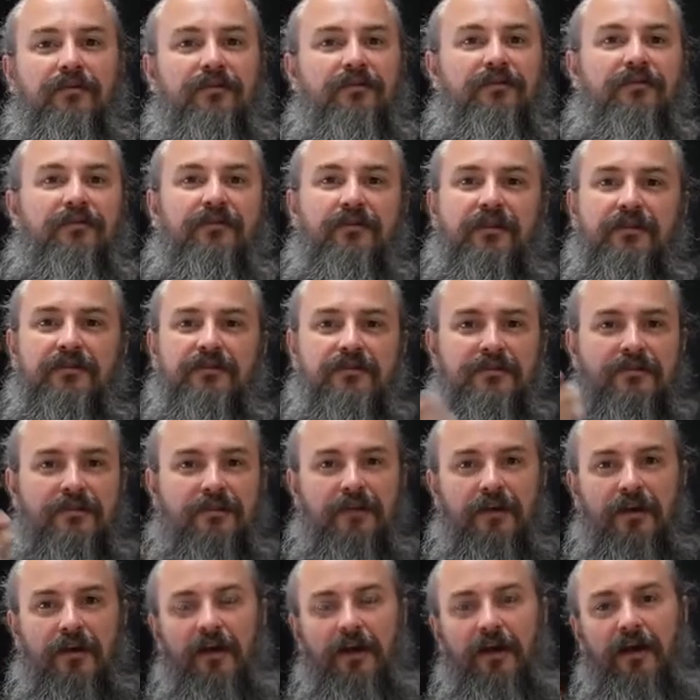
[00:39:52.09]
it's such
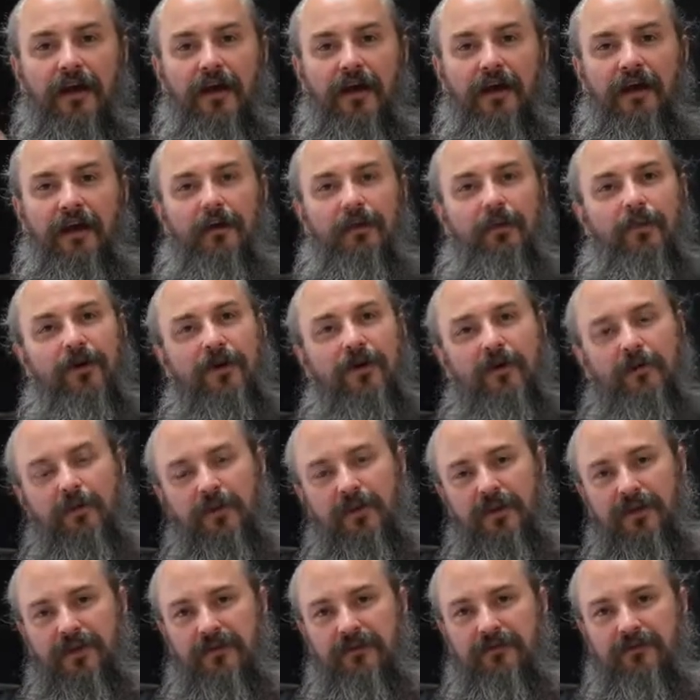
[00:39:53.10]
an epic
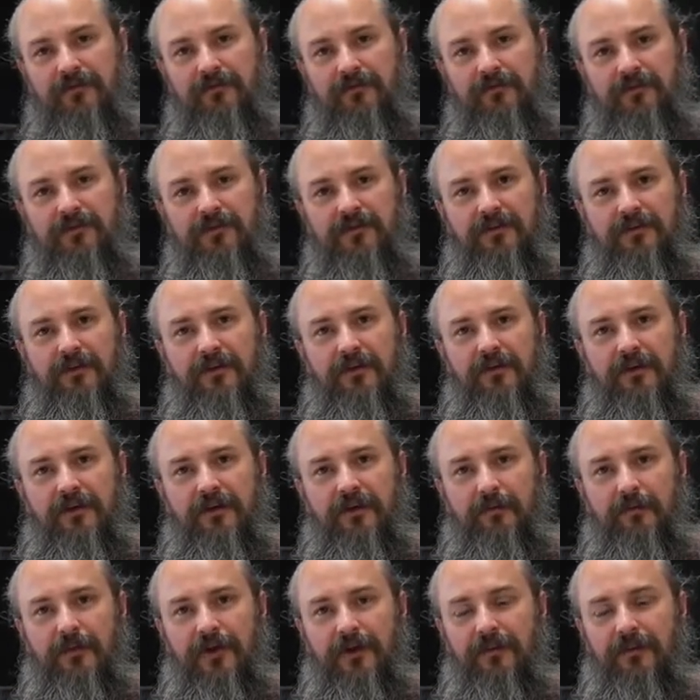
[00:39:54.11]
place to visit?
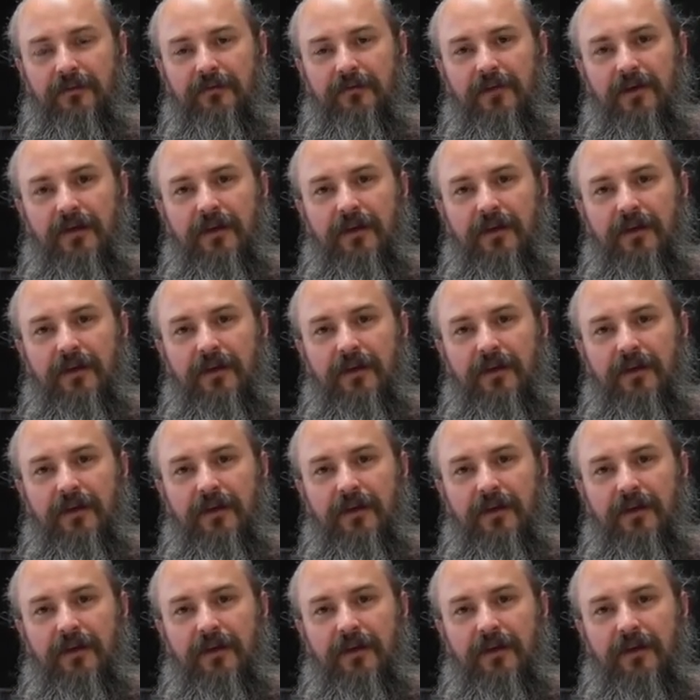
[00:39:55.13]
I mean,